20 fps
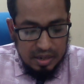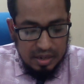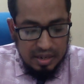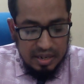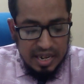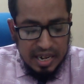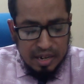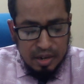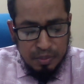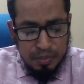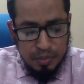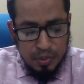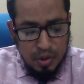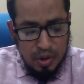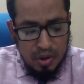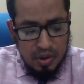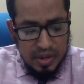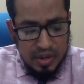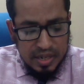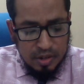Lack of
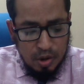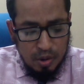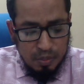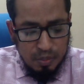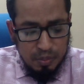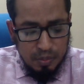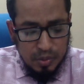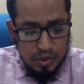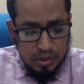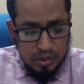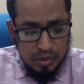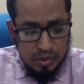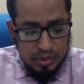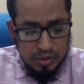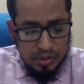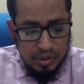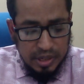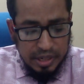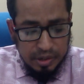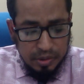law and
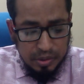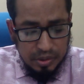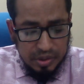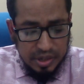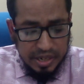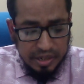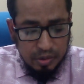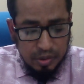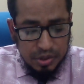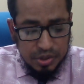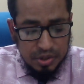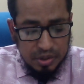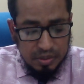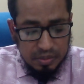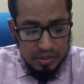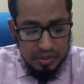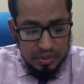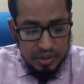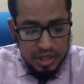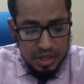regulation,
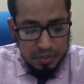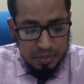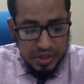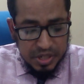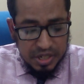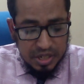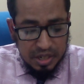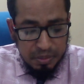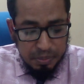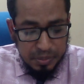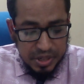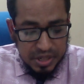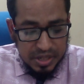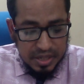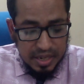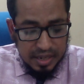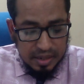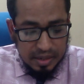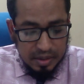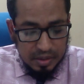especially
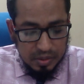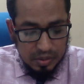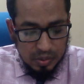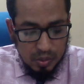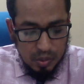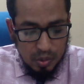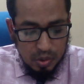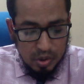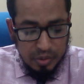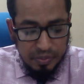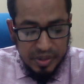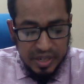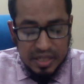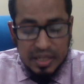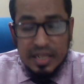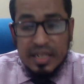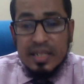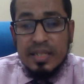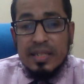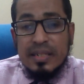BSEC, Code of
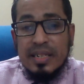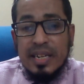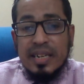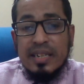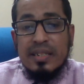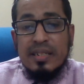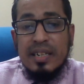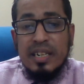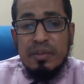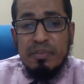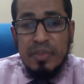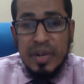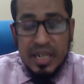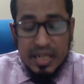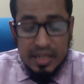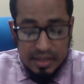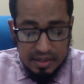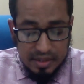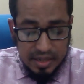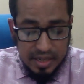Ethics, tax rate,
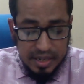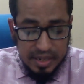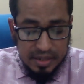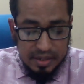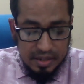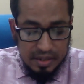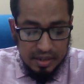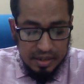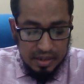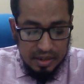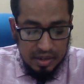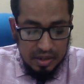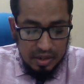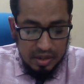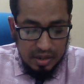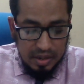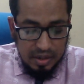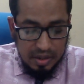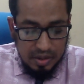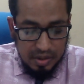VAT rate,
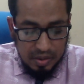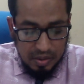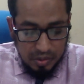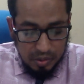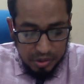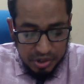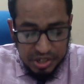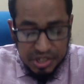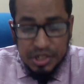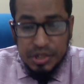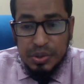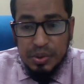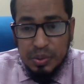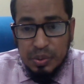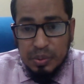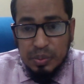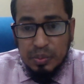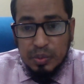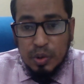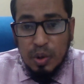audit
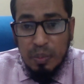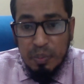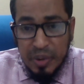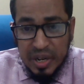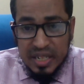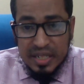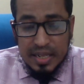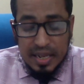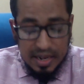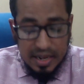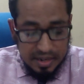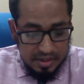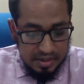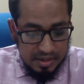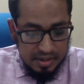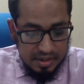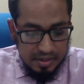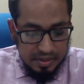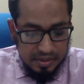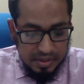issue, Companies
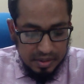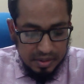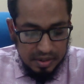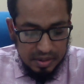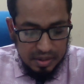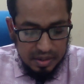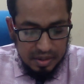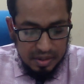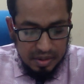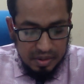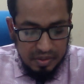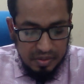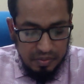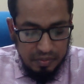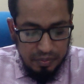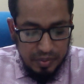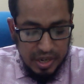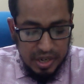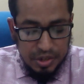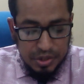Act,
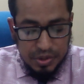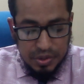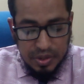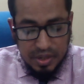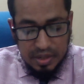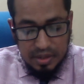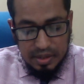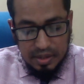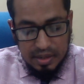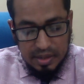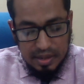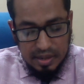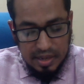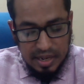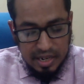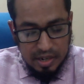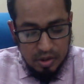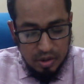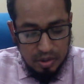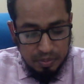valuation,
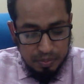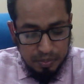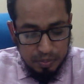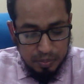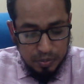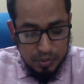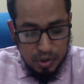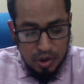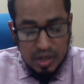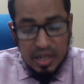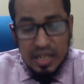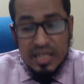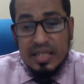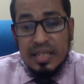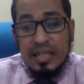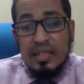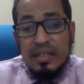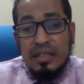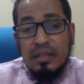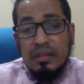lack of knowledge
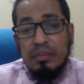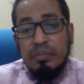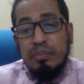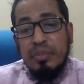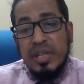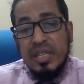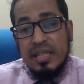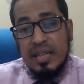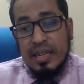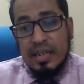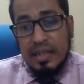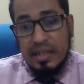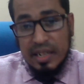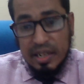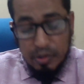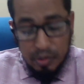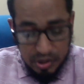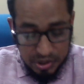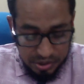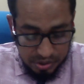in BSEC
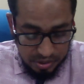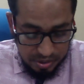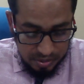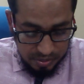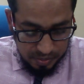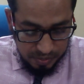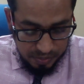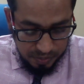regulation,